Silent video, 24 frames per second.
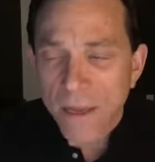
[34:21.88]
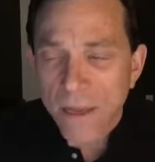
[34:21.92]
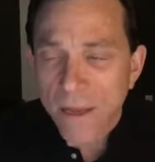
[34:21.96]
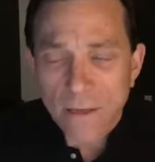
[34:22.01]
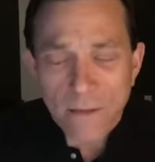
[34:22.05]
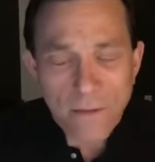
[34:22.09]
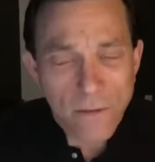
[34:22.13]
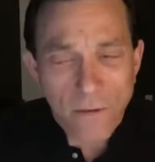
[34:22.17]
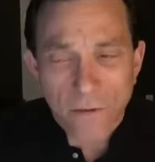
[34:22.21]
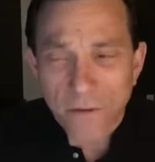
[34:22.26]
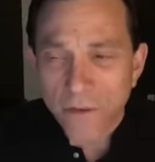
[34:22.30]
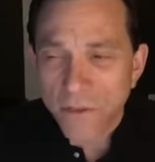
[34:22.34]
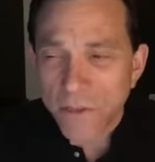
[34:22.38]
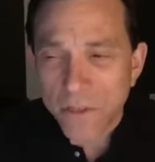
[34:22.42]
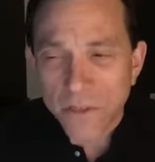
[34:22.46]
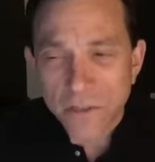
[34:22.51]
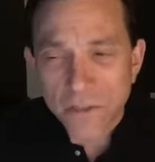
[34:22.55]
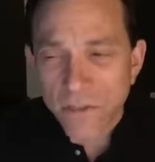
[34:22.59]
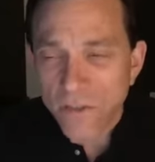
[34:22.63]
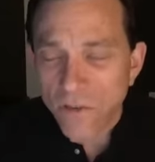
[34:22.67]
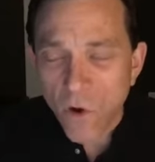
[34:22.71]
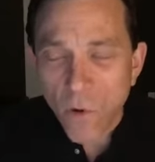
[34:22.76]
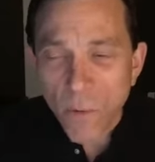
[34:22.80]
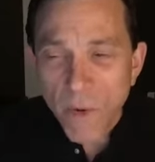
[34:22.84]
So there's
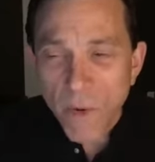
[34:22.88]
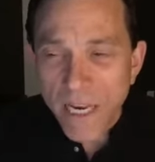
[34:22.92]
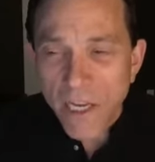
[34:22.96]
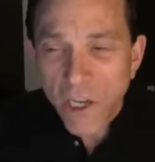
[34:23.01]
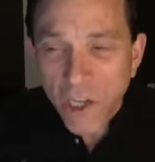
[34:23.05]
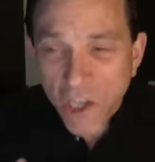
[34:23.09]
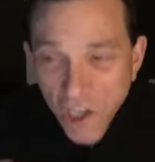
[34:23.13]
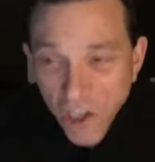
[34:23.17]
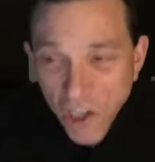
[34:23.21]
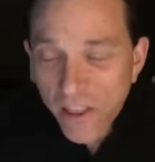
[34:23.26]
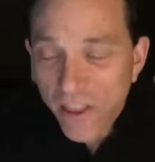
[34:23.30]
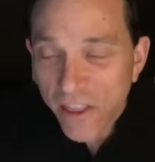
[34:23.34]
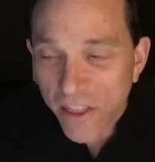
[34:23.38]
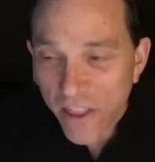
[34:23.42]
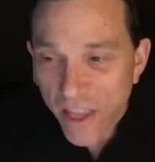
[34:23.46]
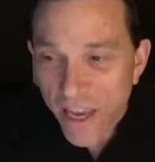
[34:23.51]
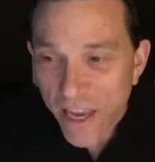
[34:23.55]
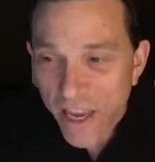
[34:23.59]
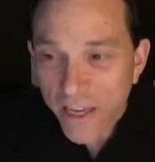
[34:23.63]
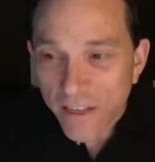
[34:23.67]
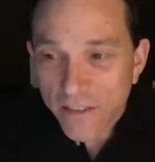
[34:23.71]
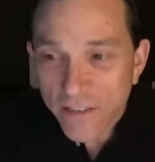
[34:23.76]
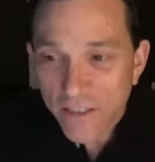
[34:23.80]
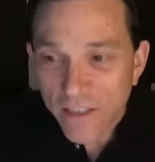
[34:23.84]
just so many good
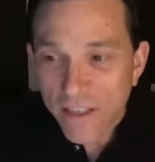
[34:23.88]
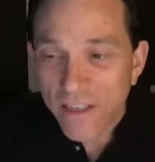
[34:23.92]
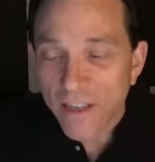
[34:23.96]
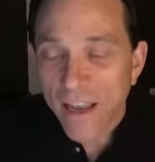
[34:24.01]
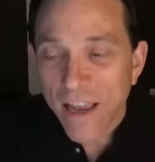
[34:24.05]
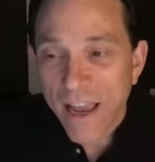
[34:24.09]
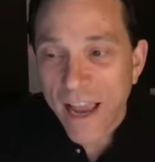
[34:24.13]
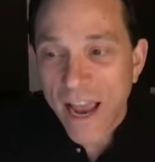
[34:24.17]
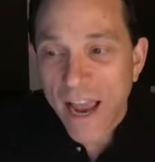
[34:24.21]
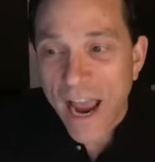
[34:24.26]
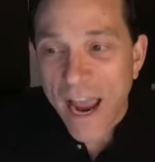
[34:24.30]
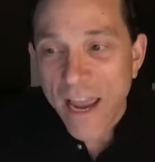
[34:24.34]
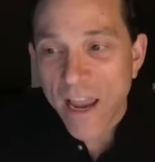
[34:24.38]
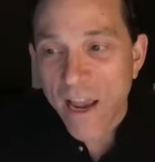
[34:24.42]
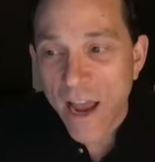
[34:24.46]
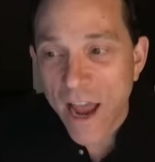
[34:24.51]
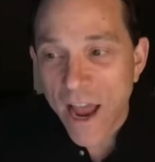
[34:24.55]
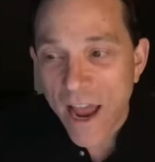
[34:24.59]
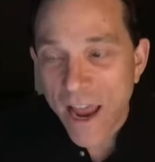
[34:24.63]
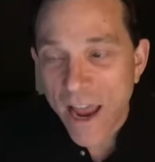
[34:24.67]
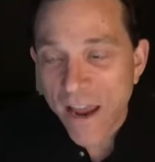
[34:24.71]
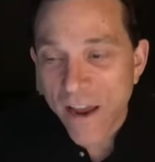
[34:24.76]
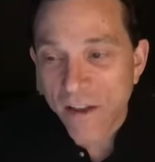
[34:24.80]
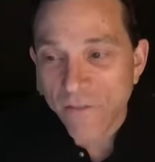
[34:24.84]
things. I
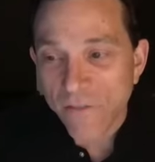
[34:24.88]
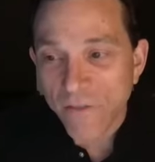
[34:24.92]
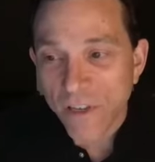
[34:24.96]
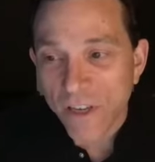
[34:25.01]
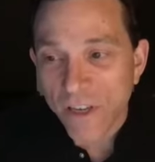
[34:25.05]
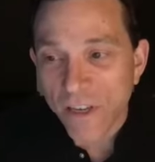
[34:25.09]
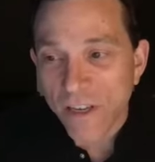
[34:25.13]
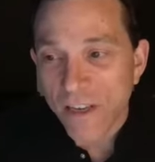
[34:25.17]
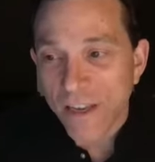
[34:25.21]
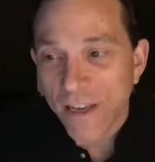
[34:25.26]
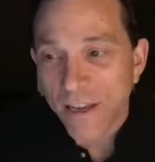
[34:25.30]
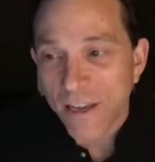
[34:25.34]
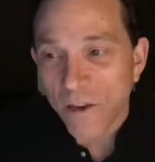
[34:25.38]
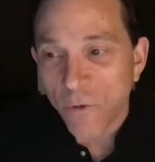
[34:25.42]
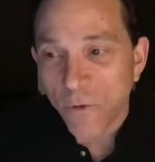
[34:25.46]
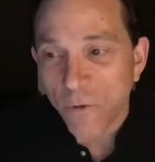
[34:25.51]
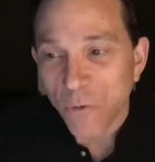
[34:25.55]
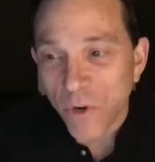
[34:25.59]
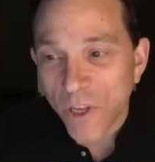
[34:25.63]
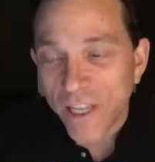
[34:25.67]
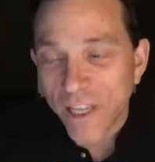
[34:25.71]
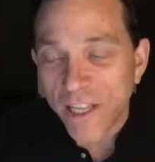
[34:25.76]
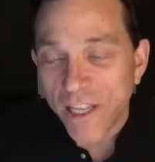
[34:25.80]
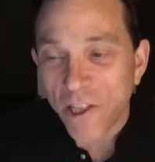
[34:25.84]
have to
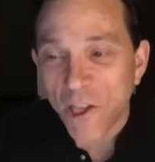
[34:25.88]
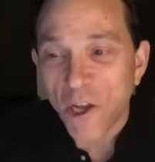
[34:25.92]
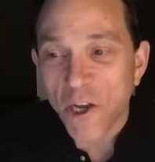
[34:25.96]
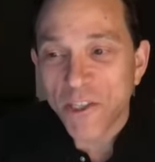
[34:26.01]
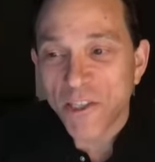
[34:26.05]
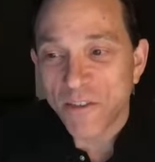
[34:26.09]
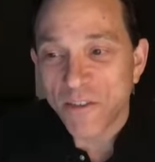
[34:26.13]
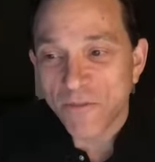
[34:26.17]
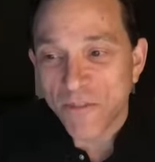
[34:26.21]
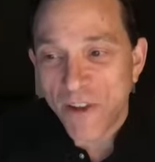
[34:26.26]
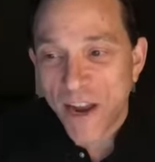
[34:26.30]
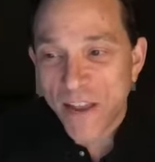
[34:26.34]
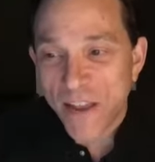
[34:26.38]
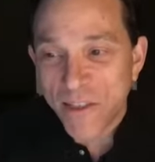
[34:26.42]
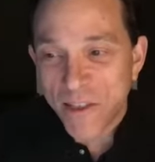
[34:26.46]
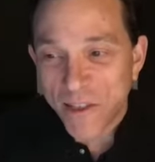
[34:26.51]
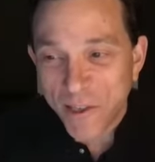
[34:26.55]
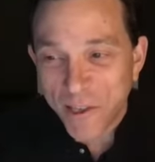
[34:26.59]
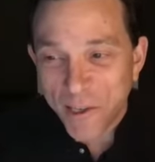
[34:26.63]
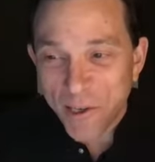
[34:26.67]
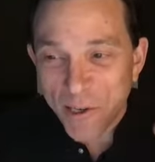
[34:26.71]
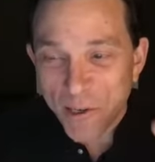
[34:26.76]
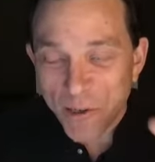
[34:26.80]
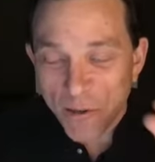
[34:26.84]
really look to find the
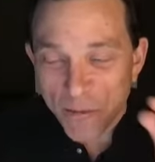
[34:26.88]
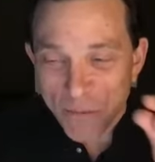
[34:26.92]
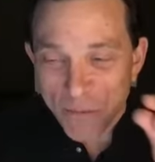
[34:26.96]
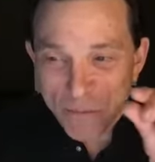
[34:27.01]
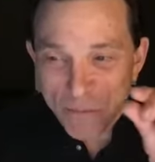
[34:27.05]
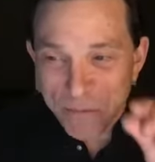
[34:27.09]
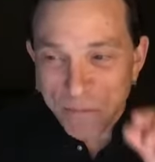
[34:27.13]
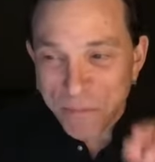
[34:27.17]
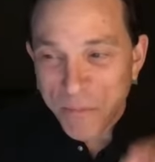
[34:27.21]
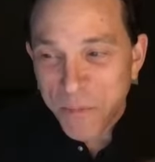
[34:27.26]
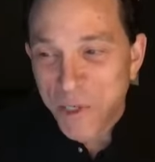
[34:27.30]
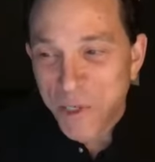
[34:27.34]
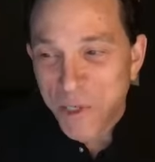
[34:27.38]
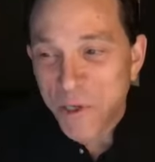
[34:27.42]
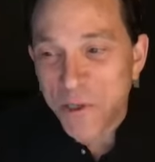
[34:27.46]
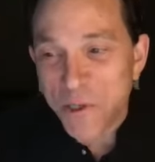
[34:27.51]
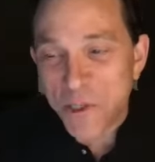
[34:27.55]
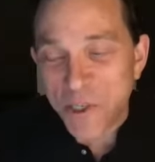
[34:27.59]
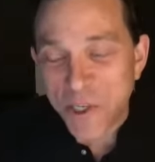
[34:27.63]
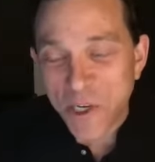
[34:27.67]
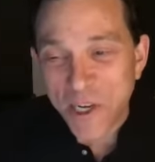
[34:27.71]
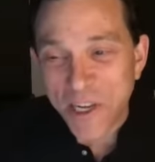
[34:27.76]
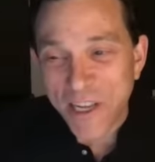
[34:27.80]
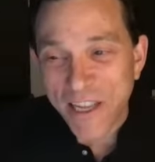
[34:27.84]
little
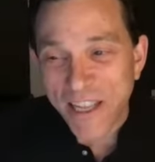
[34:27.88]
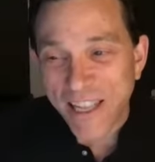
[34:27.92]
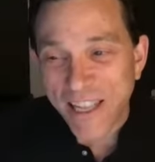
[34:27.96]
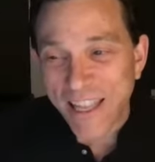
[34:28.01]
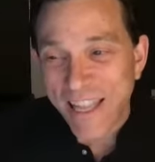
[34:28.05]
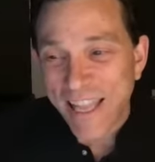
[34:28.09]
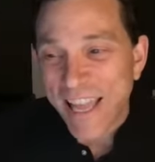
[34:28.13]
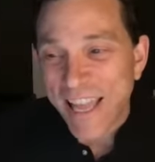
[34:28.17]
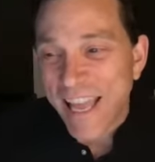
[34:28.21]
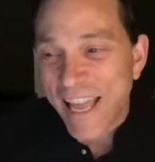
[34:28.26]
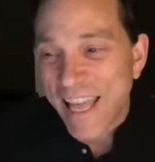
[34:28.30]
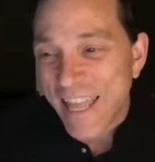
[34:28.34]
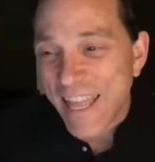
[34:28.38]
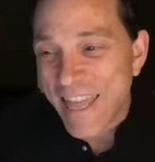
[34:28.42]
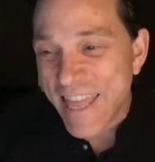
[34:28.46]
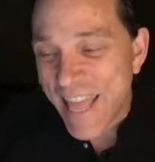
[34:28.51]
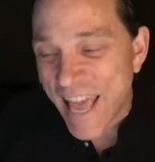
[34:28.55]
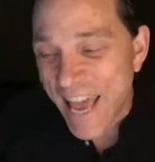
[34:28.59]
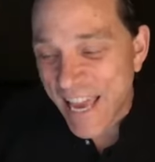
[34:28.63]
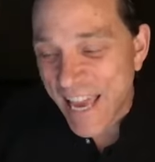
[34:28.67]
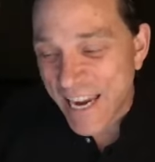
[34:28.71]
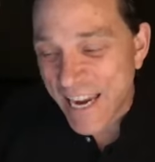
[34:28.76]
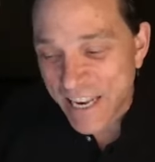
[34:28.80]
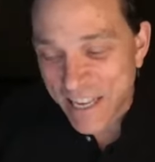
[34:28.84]
minutia
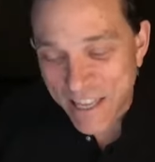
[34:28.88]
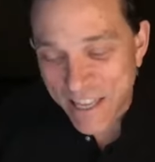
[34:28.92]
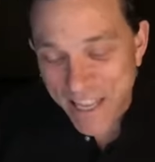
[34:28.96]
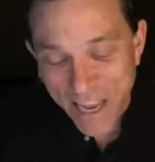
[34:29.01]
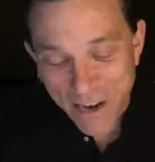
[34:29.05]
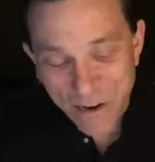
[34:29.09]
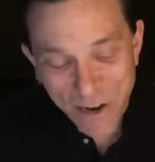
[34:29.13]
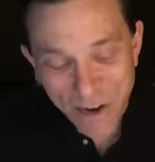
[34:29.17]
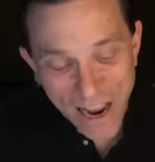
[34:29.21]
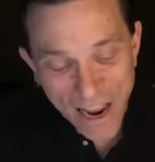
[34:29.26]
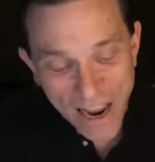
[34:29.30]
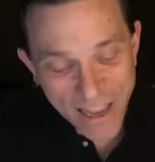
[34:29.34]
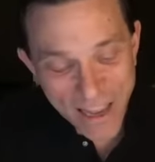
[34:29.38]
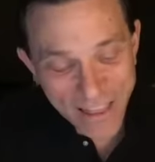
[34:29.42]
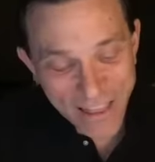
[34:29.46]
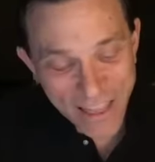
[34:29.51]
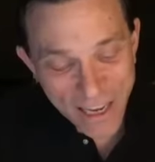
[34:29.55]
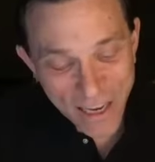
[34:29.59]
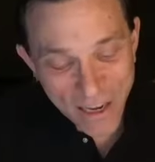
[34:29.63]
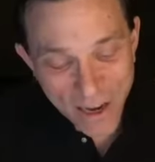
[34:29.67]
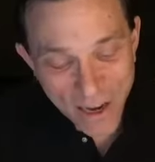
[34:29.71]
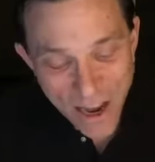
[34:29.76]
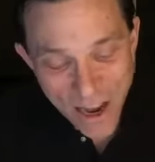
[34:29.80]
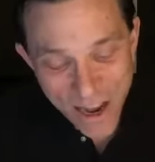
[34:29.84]
that I
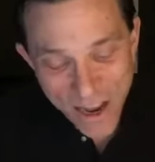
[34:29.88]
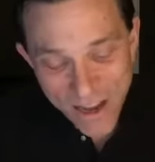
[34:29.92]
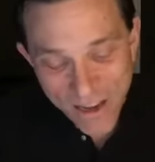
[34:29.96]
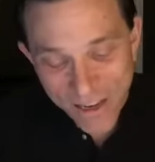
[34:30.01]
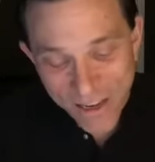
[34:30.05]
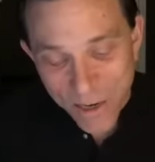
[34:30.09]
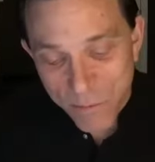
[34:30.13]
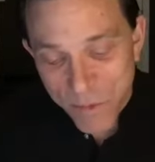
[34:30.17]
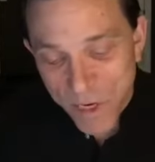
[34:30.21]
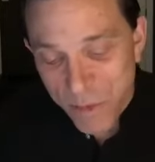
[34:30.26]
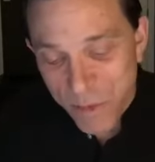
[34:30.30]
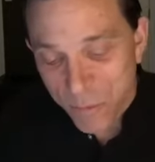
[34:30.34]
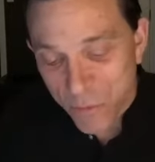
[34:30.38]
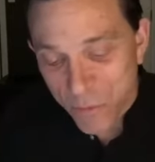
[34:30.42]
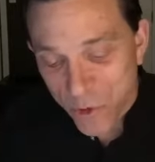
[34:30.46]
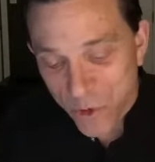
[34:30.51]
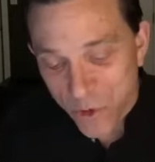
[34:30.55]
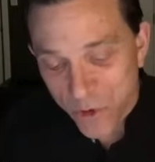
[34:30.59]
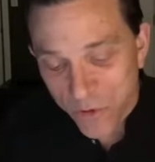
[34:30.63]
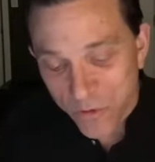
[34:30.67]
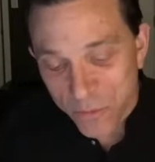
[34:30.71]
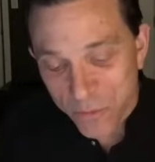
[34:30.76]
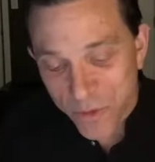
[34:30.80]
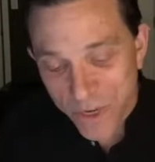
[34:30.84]
think can be
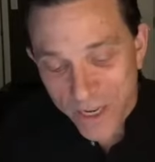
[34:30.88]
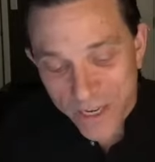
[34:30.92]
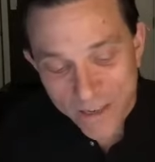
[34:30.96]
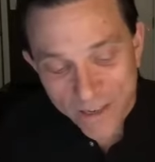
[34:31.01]
improved. But